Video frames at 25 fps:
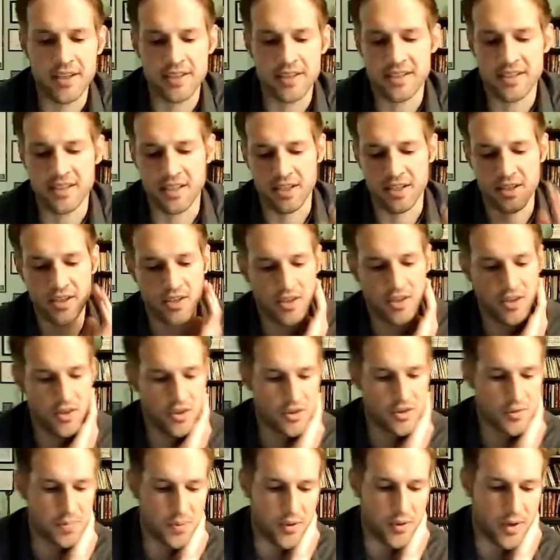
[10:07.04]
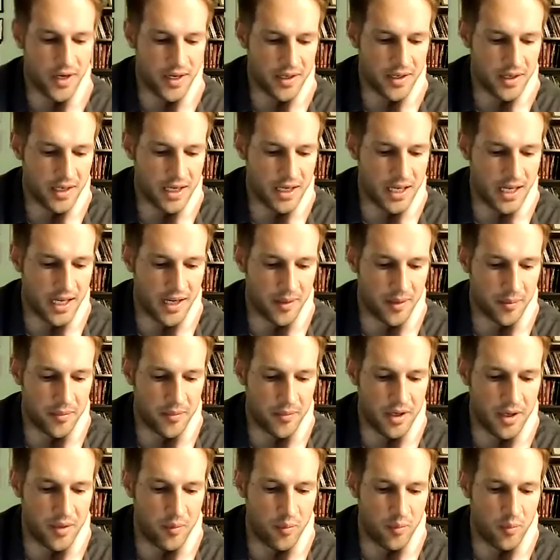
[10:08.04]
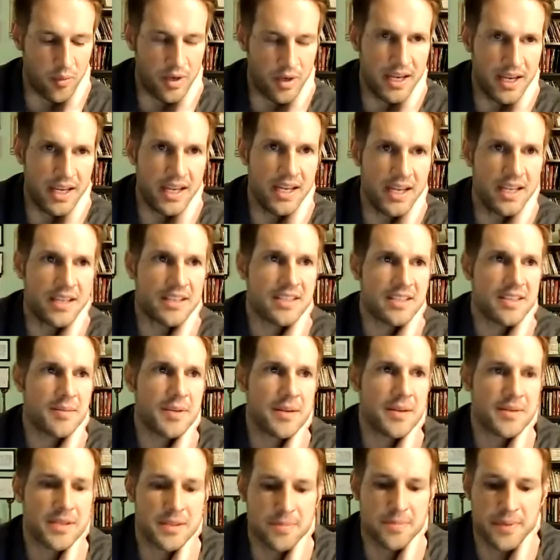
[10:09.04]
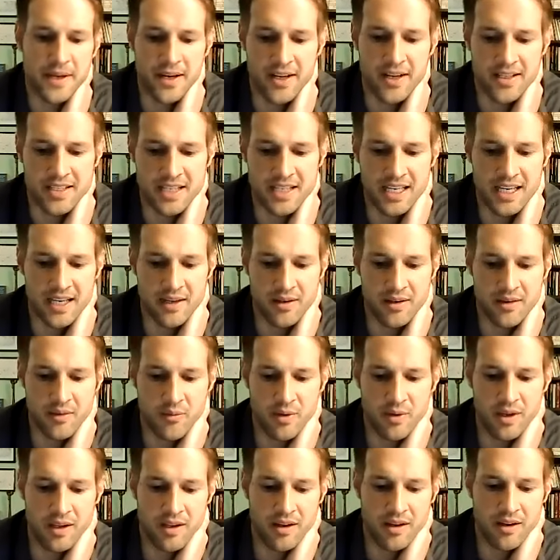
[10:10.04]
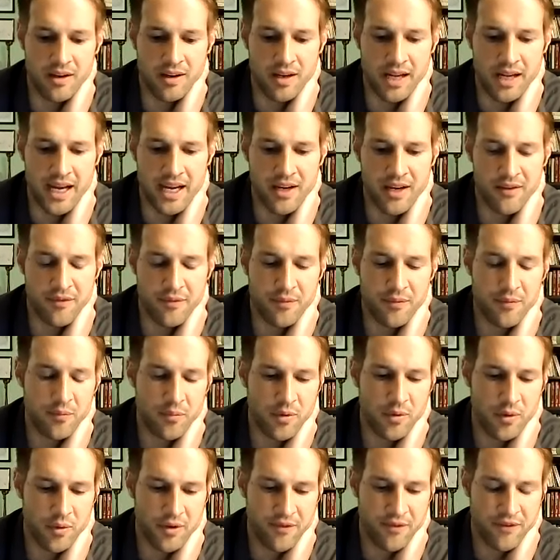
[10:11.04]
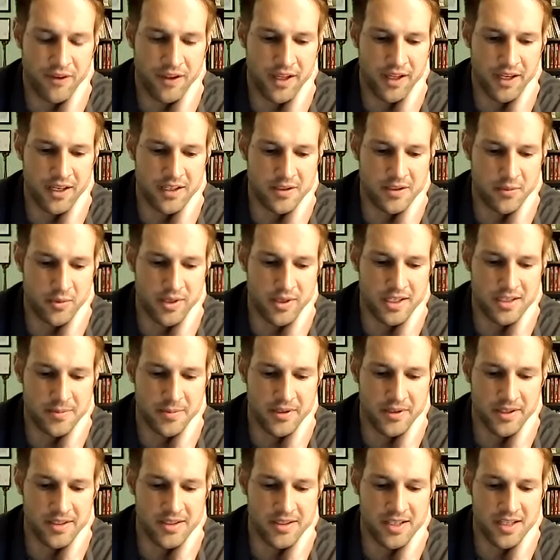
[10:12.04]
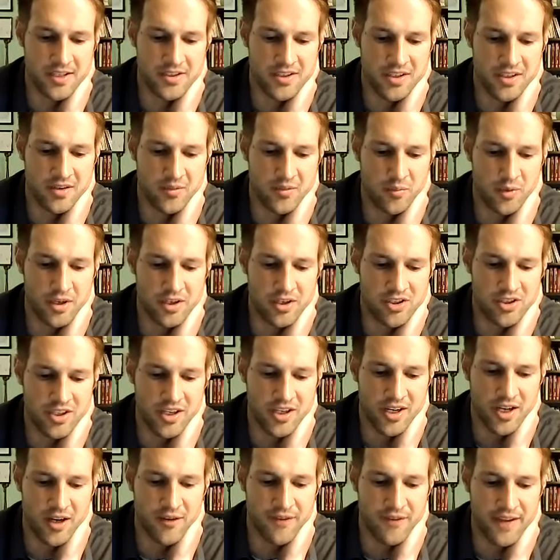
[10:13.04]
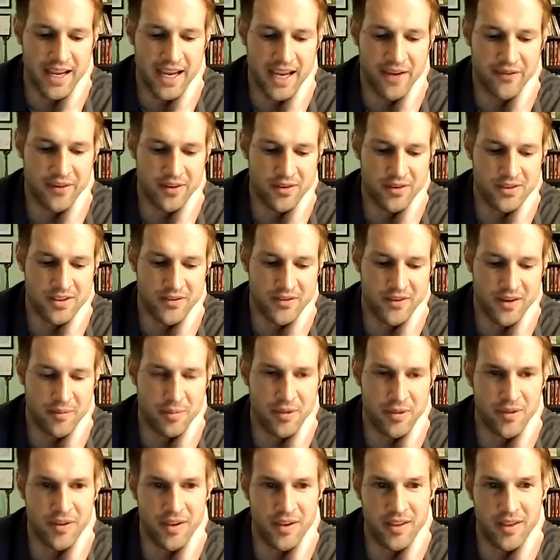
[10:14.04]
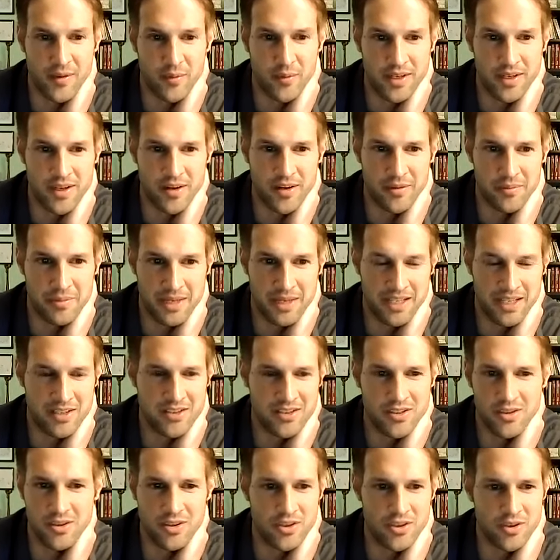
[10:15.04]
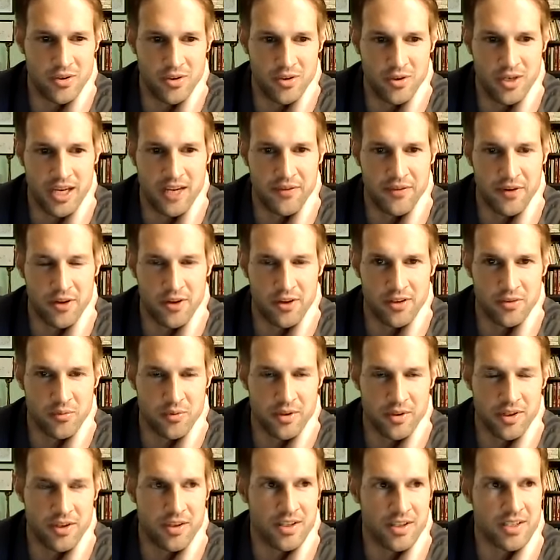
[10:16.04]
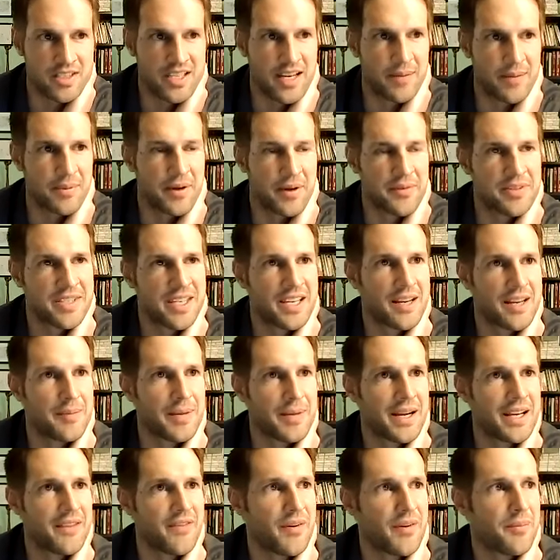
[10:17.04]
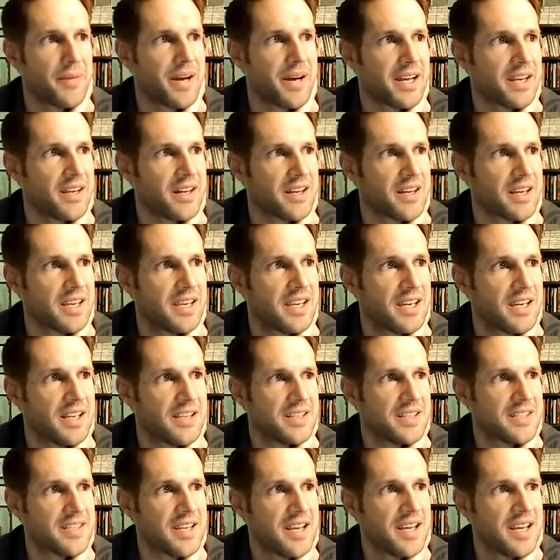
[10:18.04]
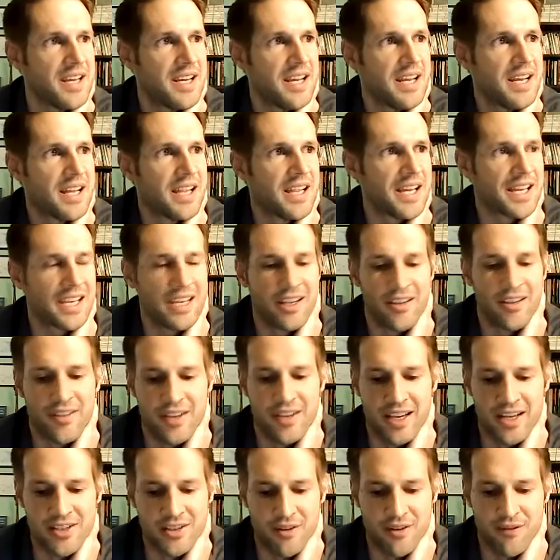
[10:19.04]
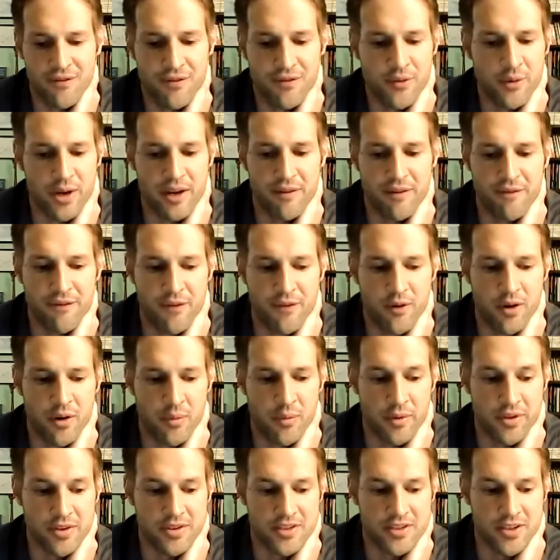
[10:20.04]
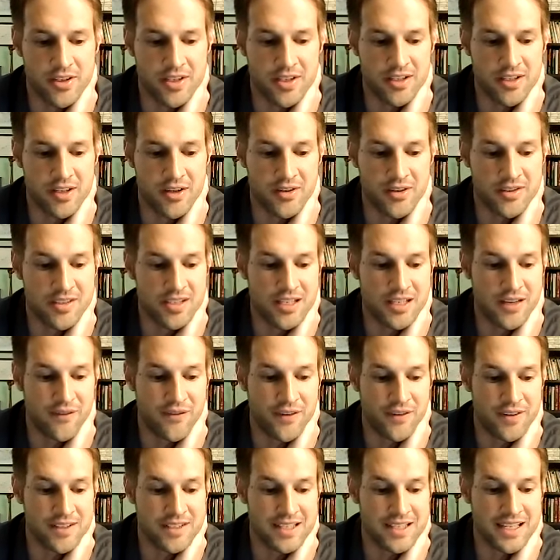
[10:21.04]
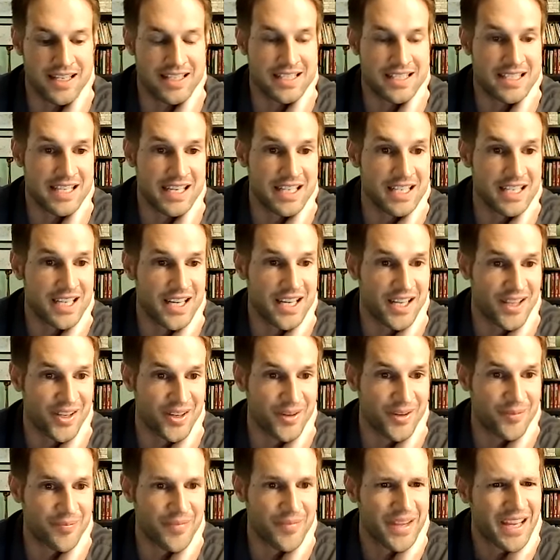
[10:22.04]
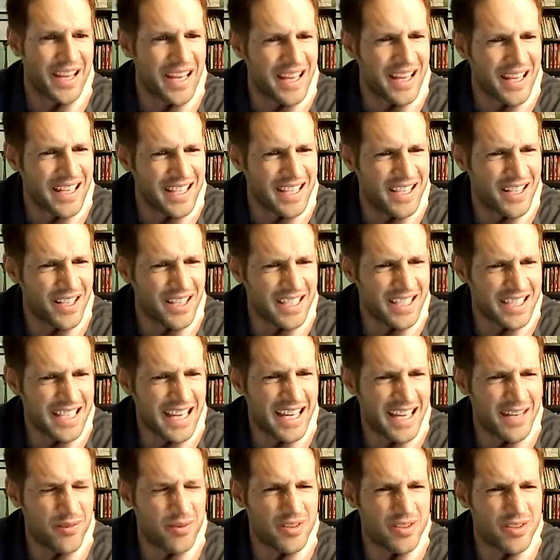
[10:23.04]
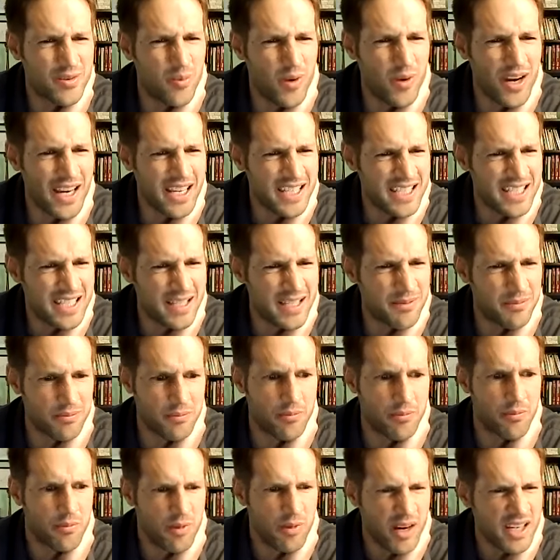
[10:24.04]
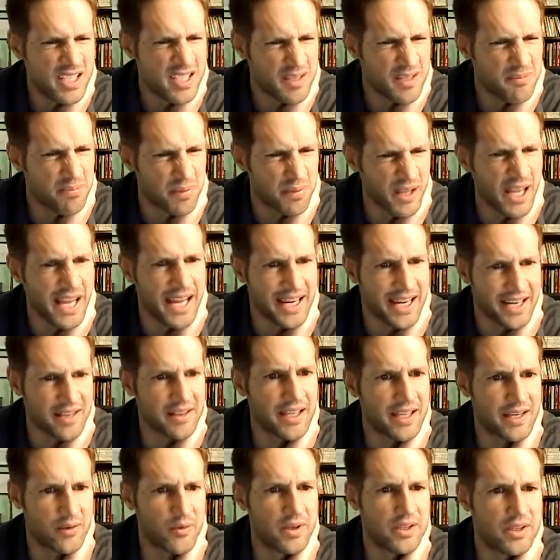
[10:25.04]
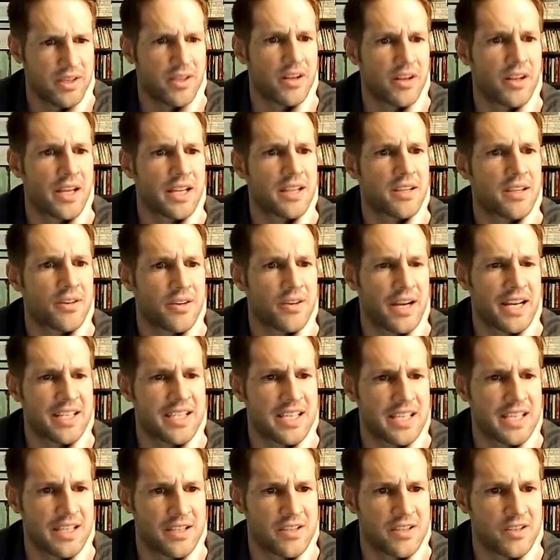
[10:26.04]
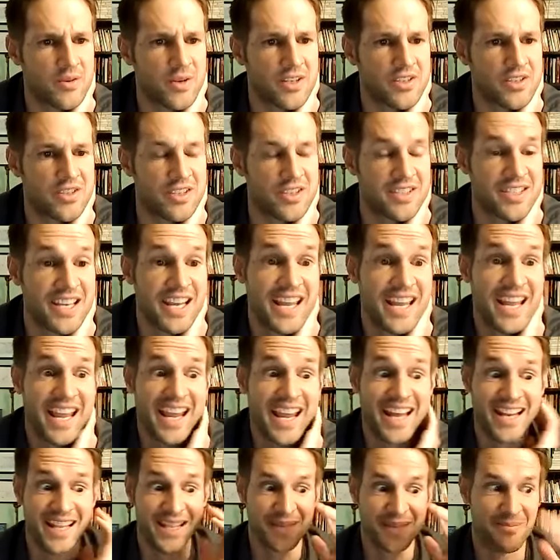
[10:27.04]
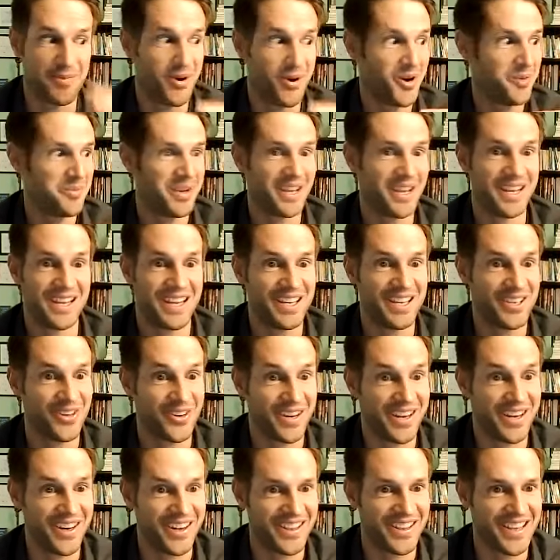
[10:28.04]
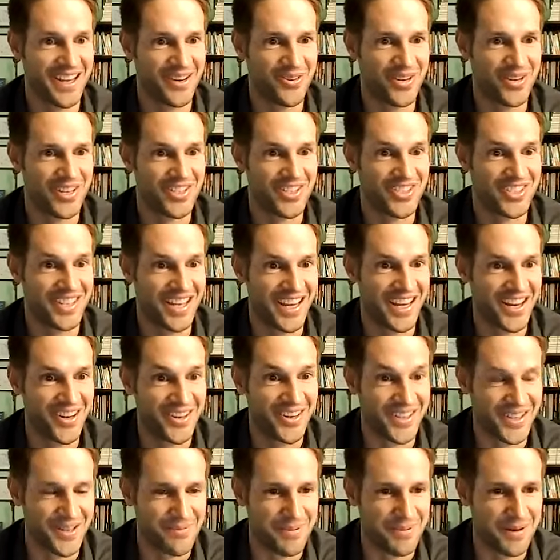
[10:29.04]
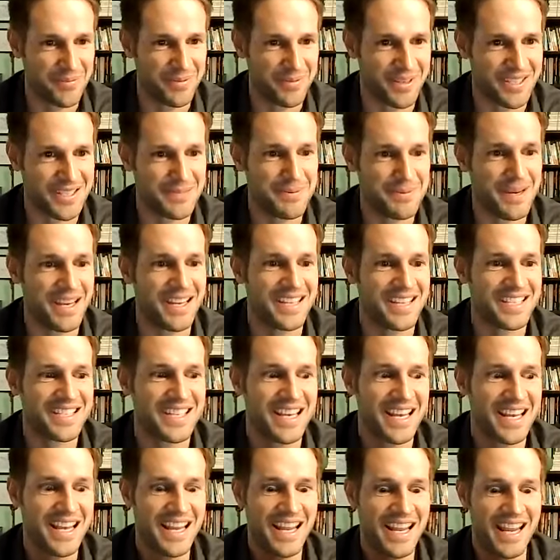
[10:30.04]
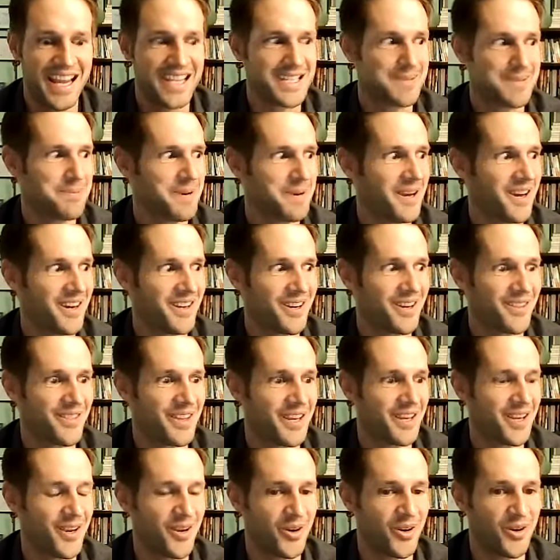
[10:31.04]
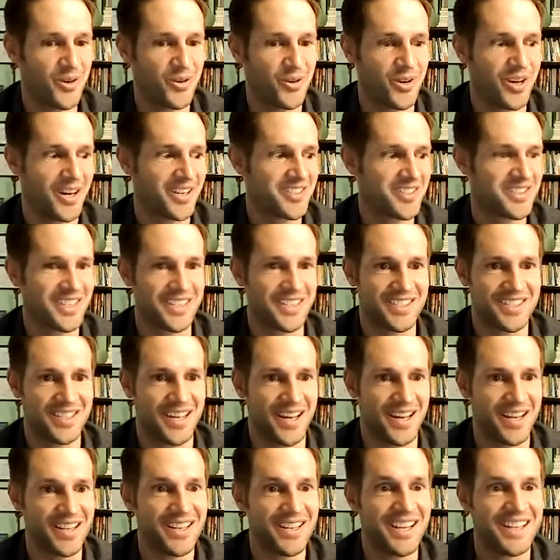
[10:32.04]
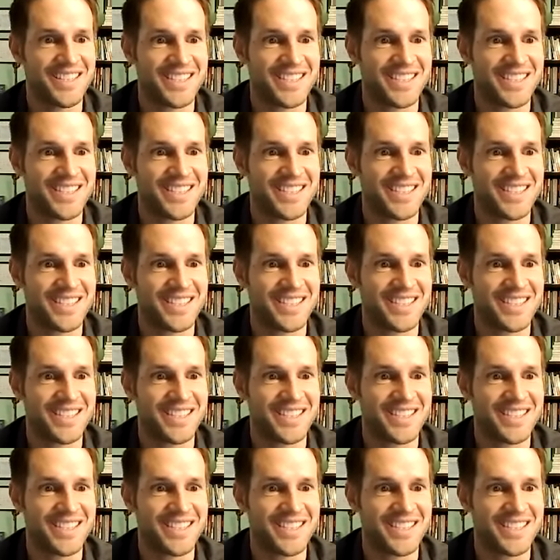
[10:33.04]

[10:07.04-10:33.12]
this is a huge point. And we sometimes as parents, again, we out of what we feel like is reasonable intention, we shut off avenues of empathy that we don't mean to. You gave a really good example. I was thinking about even my young kids, like, the age of 3 and 4, when they're starting to notice the difference in skin color. But Dad, so why is he black? Like what, like they're asking those questions. And in the moment, and you're hearing that question aired in the public space, as a parent, you're thinking, oh gosh, that's not,